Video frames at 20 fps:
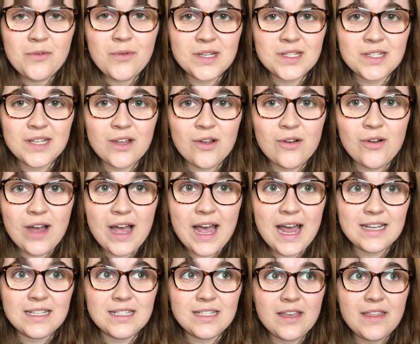question I got,
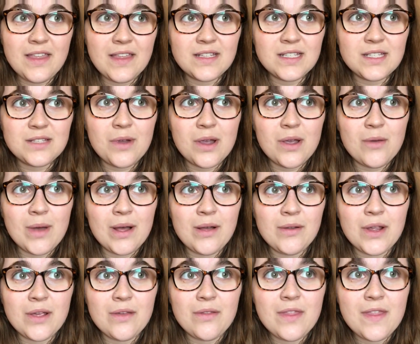and I think this is quite a
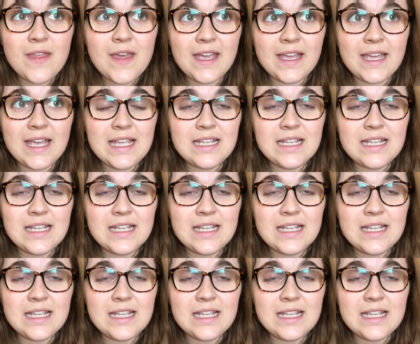well-known thing,